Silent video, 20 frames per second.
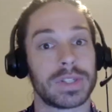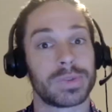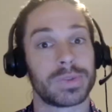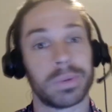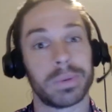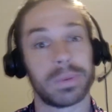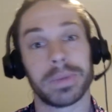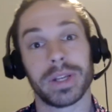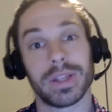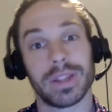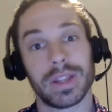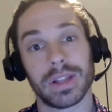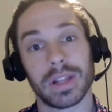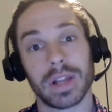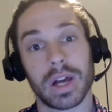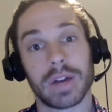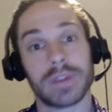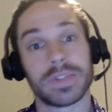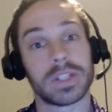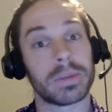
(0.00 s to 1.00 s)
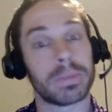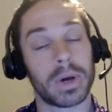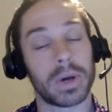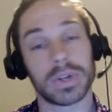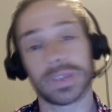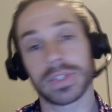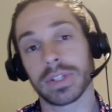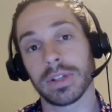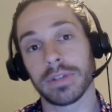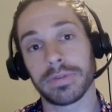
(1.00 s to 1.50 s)
women in their lives in a
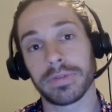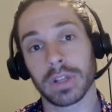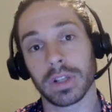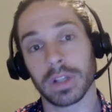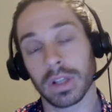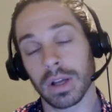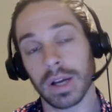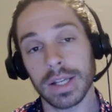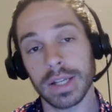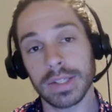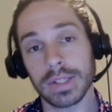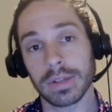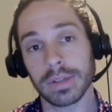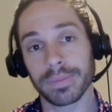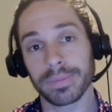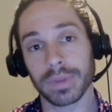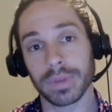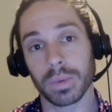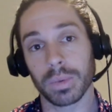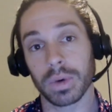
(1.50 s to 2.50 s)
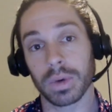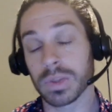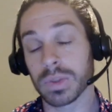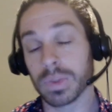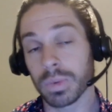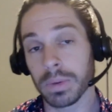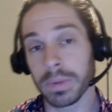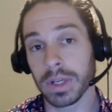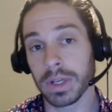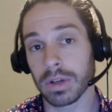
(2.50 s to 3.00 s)
positive light, whereas
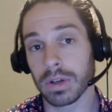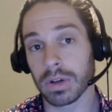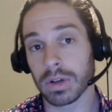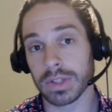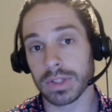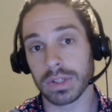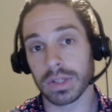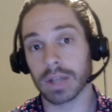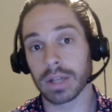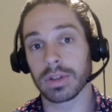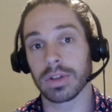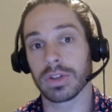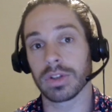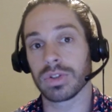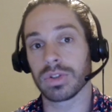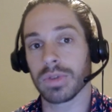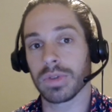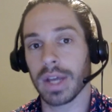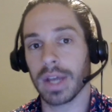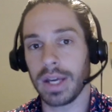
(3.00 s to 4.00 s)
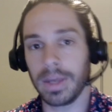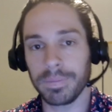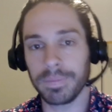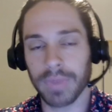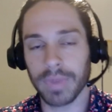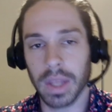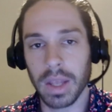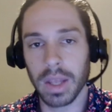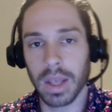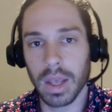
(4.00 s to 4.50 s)
women are not as likely to do that.
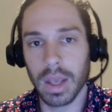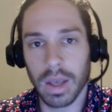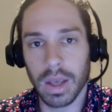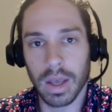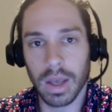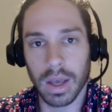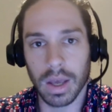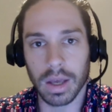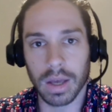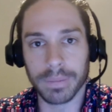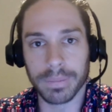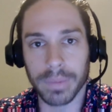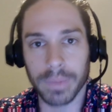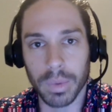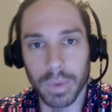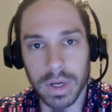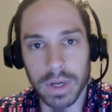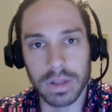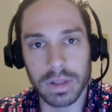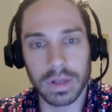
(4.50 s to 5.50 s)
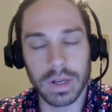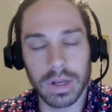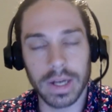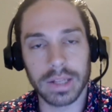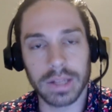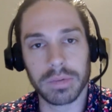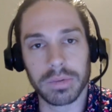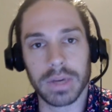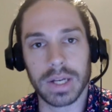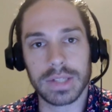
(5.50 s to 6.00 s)
One of the
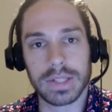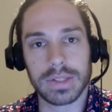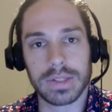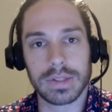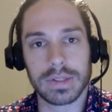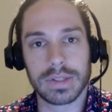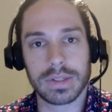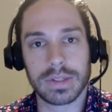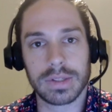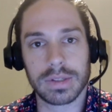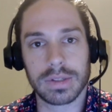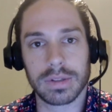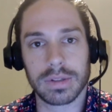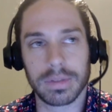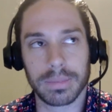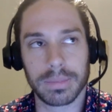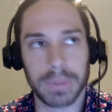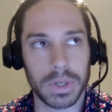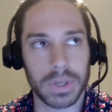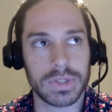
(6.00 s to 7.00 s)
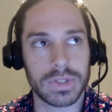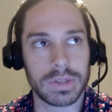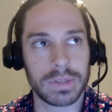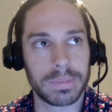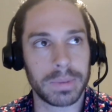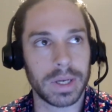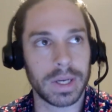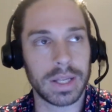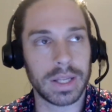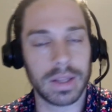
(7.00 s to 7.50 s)
likely reasons postured
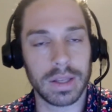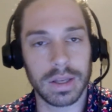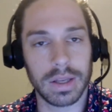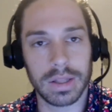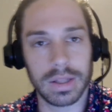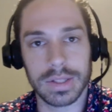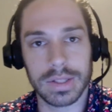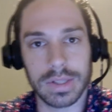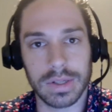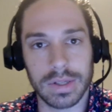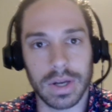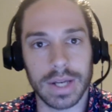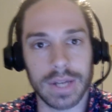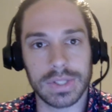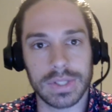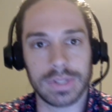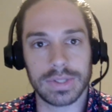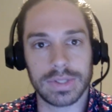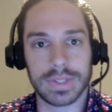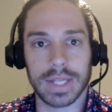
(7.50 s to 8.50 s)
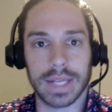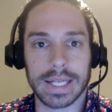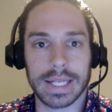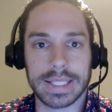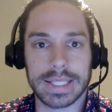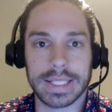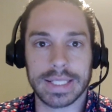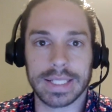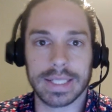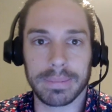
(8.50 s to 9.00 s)
by the Sykes is
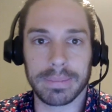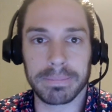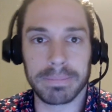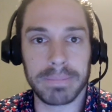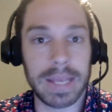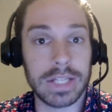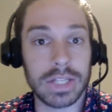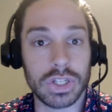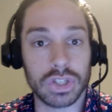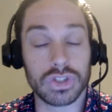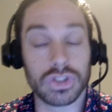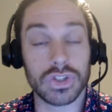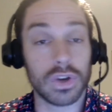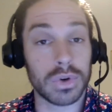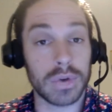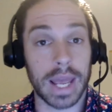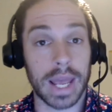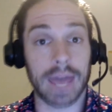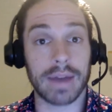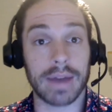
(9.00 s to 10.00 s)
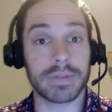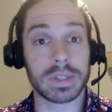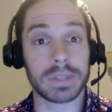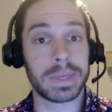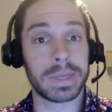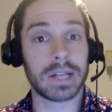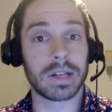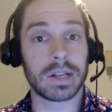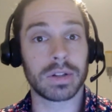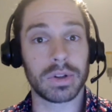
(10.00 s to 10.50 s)
that men just don't have as
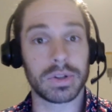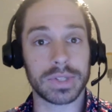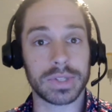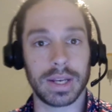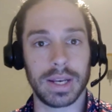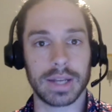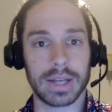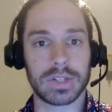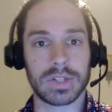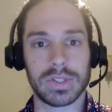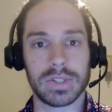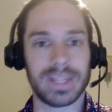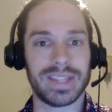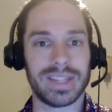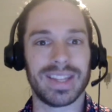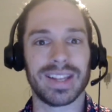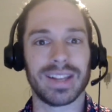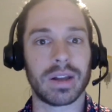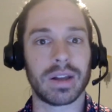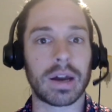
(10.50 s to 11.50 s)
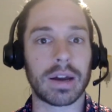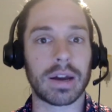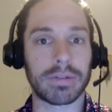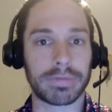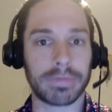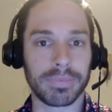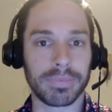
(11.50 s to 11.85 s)
many close connections in their life.